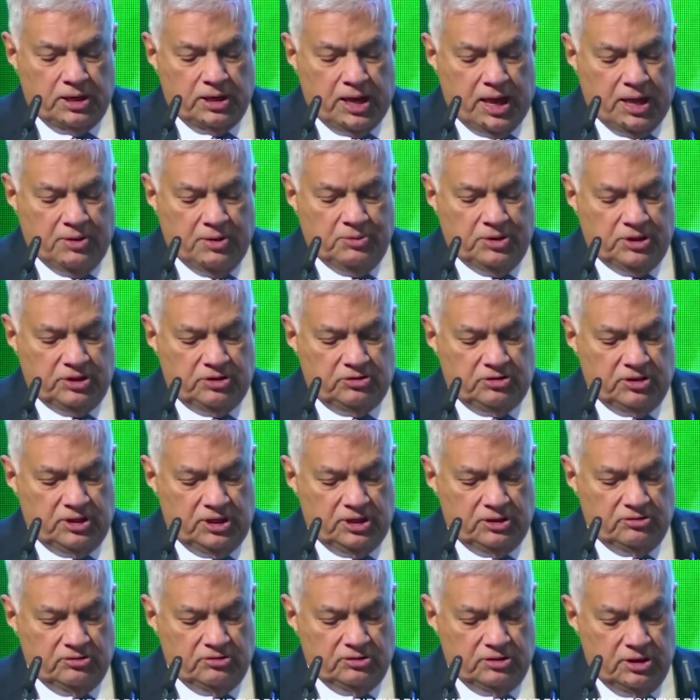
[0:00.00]
climate
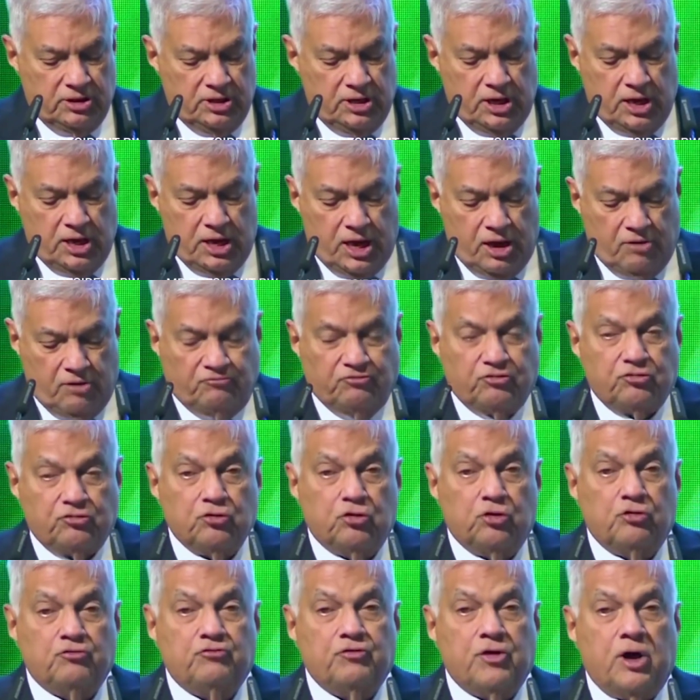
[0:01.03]
change have
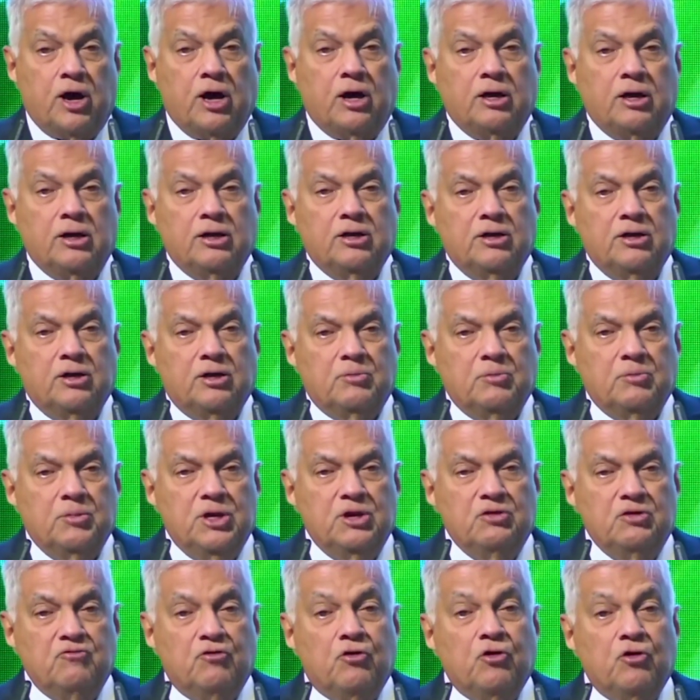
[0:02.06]
so far
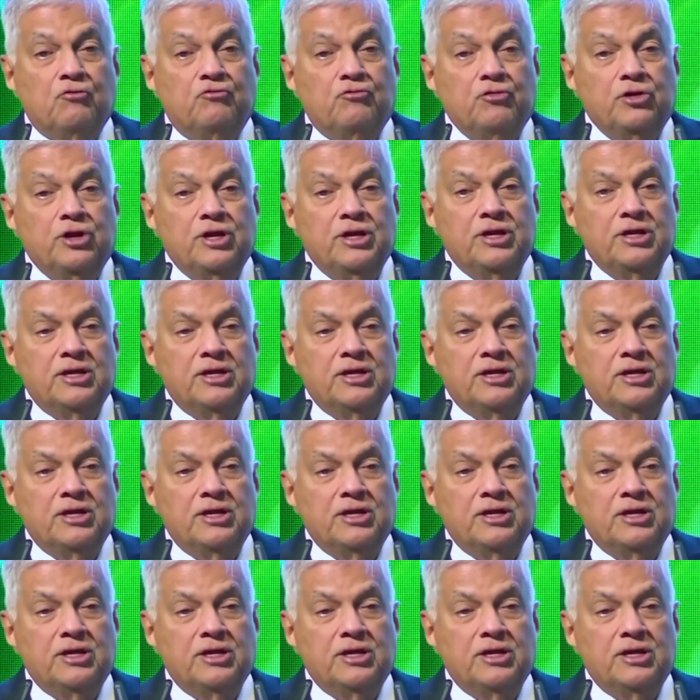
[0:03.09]
been woefully